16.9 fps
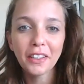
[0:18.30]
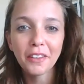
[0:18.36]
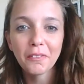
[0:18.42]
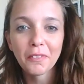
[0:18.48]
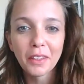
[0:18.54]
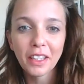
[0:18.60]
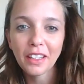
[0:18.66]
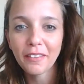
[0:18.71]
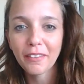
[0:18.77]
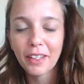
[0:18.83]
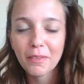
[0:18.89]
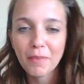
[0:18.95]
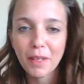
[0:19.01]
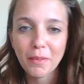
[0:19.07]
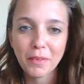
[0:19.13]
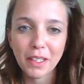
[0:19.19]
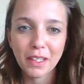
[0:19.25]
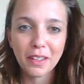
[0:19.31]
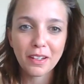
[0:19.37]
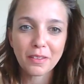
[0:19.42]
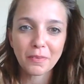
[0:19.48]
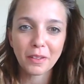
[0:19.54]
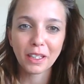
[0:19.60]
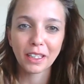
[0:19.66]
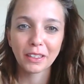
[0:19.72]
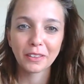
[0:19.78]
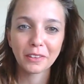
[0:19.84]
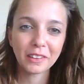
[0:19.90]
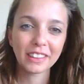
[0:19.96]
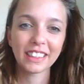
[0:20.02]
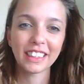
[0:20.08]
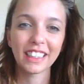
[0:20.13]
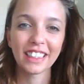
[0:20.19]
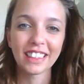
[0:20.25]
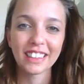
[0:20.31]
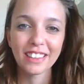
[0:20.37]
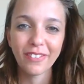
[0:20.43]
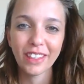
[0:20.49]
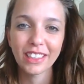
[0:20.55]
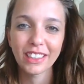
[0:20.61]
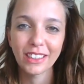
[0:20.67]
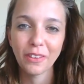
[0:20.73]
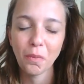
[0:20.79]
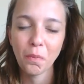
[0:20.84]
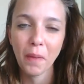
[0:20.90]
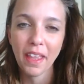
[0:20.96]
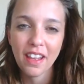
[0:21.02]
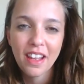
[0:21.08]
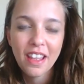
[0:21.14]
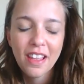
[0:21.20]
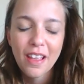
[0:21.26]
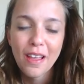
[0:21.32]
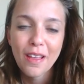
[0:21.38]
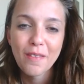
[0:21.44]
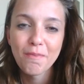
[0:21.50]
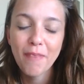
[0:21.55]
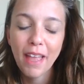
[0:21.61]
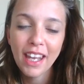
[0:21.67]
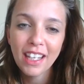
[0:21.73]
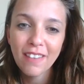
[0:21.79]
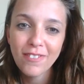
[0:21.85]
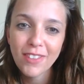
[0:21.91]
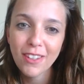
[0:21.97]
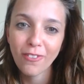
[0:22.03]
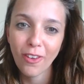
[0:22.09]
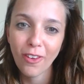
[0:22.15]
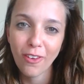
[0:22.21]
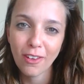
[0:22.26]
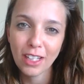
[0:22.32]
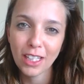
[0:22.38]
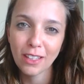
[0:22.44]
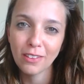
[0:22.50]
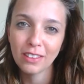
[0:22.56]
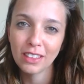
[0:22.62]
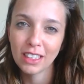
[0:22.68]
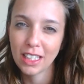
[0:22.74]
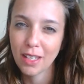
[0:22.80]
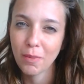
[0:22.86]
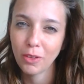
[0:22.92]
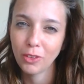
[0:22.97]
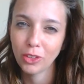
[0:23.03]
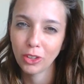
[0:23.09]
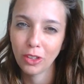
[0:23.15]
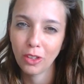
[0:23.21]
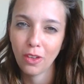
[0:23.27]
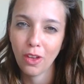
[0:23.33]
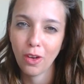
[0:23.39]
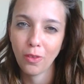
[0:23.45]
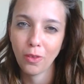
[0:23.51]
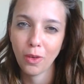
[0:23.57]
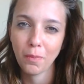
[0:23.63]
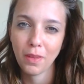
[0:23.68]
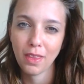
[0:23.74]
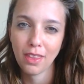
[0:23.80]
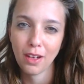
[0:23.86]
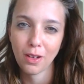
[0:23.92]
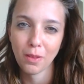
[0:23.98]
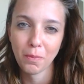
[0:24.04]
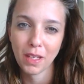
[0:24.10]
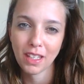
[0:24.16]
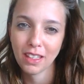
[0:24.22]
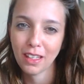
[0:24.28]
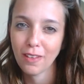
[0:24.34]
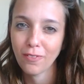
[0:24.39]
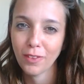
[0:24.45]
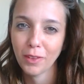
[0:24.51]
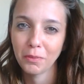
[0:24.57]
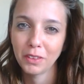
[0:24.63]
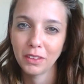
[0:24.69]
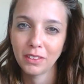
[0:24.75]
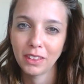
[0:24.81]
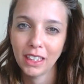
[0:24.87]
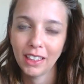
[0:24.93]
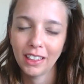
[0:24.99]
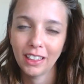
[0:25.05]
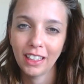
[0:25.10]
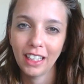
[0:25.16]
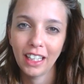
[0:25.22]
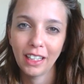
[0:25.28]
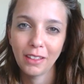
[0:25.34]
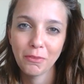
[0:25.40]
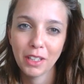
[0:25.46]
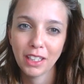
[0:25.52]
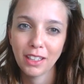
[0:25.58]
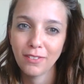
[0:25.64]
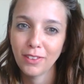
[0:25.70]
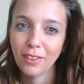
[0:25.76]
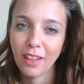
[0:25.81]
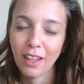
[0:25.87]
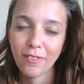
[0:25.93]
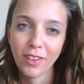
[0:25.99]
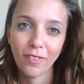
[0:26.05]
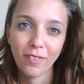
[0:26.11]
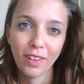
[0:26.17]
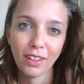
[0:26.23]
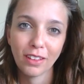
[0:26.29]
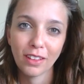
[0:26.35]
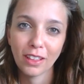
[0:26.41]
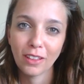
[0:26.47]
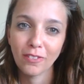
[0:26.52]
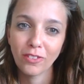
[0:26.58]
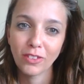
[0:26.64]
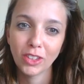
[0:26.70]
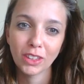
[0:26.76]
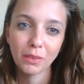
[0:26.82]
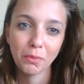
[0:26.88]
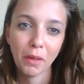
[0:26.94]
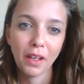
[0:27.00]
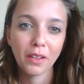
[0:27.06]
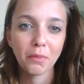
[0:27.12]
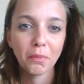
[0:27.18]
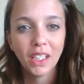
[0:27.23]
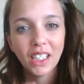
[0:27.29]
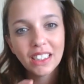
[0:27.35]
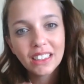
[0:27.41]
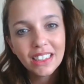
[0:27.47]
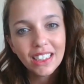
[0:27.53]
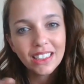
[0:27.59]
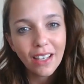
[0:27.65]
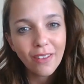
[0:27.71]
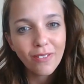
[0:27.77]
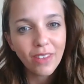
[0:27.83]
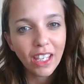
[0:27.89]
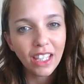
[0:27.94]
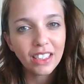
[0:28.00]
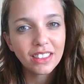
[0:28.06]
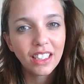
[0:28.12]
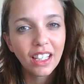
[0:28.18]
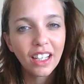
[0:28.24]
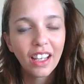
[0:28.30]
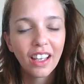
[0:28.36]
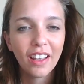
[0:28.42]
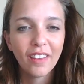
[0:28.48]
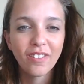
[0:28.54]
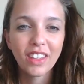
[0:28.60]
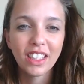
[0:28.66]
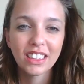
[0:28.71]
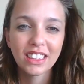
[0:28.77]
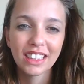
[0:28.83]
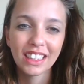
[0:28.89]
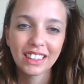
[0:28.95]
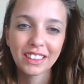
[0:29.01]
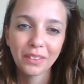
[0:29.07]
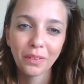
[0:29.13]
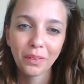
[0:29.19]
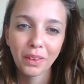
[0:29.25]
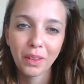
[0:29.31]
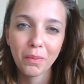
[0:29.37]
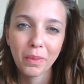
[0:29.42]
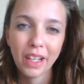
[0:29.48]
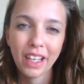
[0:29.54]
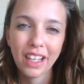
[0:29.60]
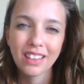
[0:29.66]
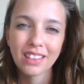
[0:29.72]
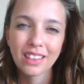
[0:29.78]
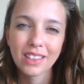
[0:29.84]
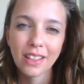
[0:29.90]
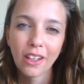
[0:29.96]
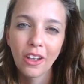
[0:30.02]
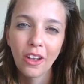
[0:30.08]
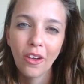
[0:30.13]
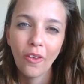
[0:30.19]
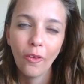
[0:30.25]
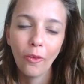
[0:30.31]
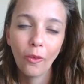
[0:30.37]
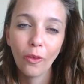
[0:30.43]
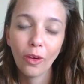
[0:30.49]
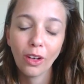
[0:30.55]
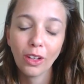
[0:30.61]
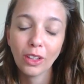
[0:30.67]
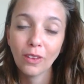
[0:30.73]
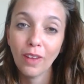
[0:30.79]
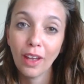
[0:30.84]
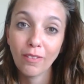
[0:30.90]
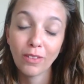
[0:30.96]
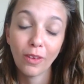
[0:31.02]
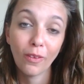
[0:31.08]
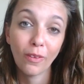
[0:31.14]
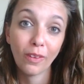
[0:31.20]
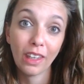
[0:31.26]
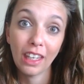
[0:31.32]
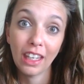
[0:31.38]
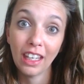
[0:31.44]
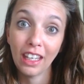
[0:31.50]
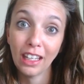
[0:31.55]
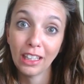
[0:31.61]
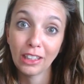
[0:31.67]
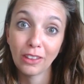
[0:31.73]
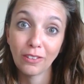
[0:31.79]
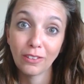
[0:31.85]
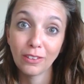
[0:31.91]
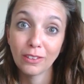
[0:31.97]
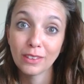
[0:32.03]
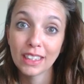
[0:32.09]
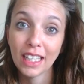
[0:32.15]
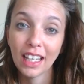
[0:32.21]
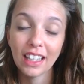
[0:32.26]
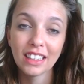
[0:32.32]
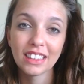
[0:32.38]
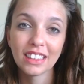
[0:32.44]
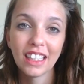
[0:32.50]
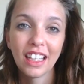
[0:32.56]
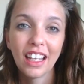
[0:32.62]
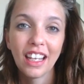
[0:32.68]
you really quick, might be a little more interesting this way too. But many of you have already used the Emotional Aromatherapy Kit from doTERRA, and many of you love it, whether you've just bought in pieces of it, of the 6 oil blends, or you have the whole kit and you use it.